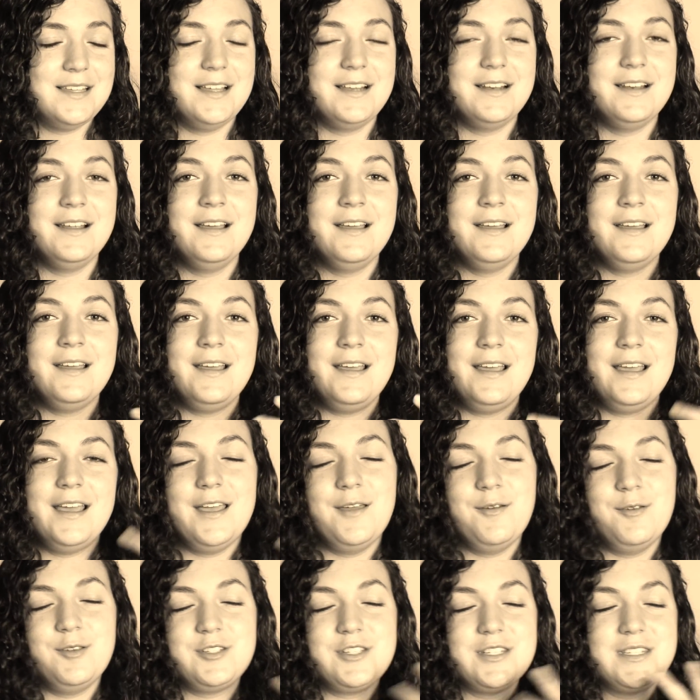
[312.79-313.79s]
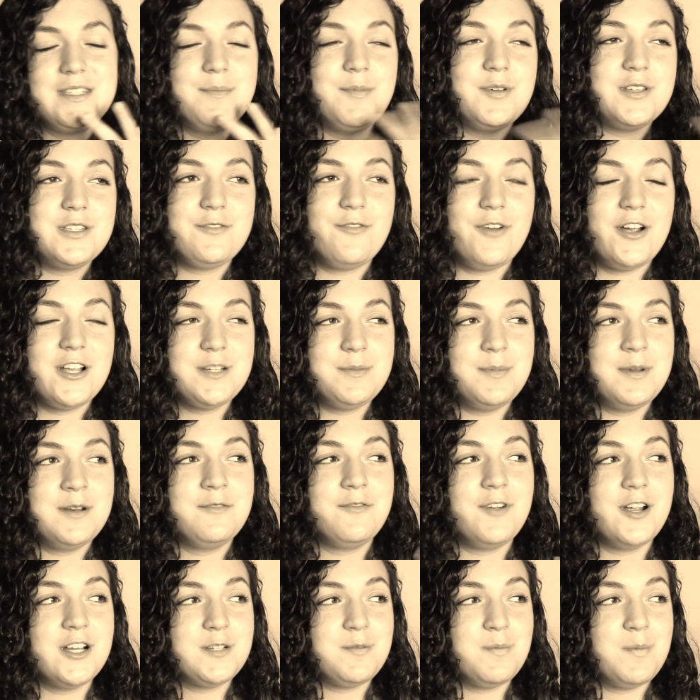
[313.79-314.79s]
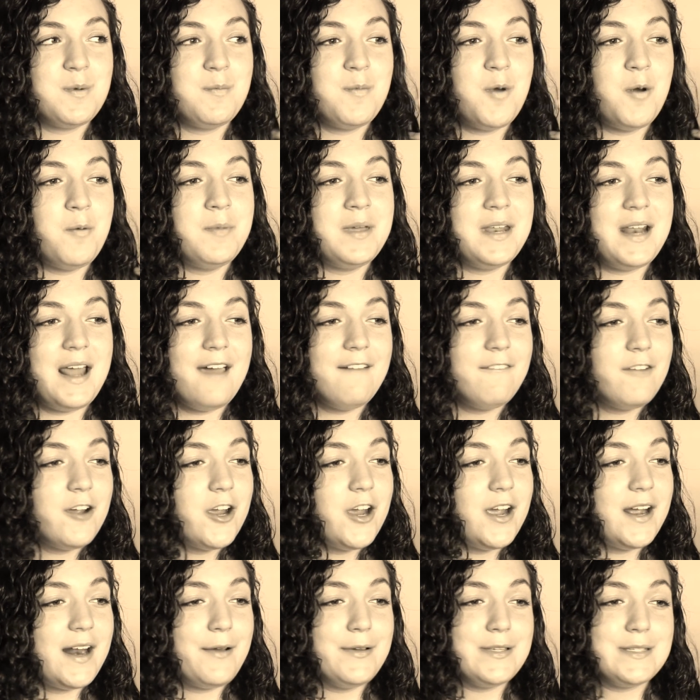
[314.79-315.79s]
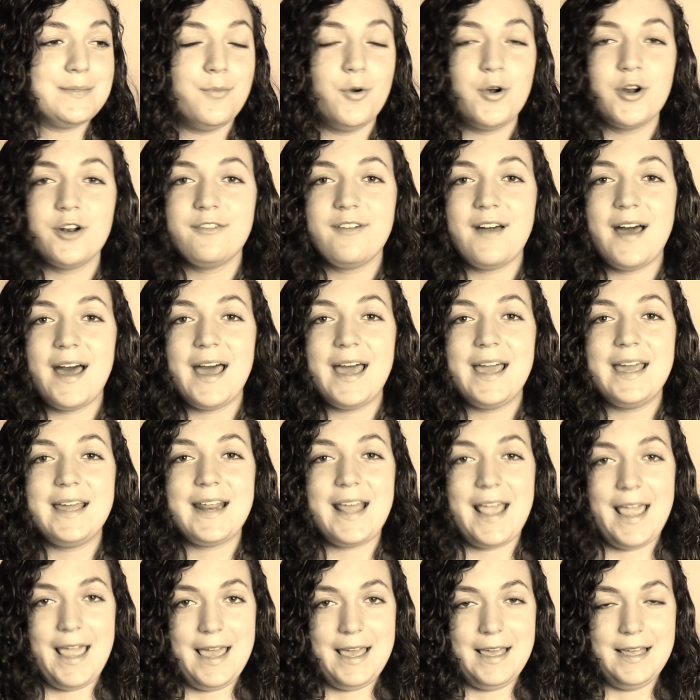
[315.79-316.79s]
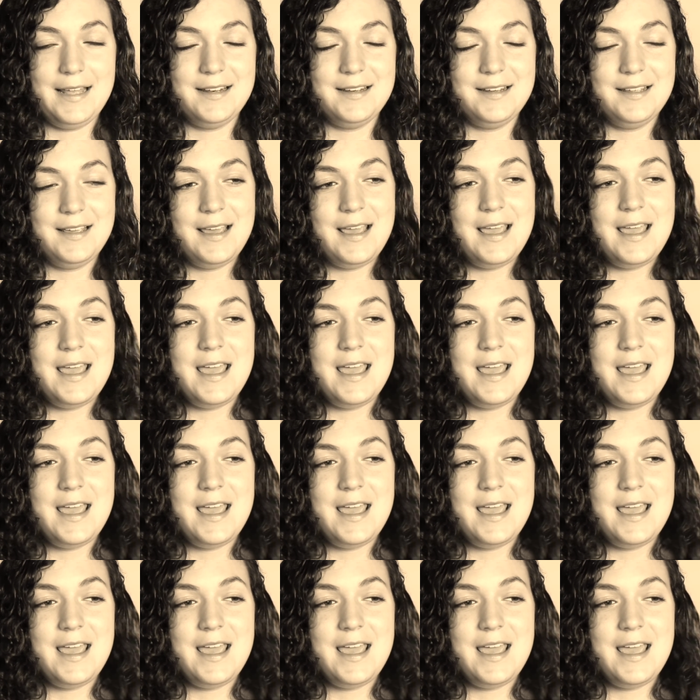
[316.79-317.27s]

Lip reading: And it was just the most freshman moment ever, and I was mortified, and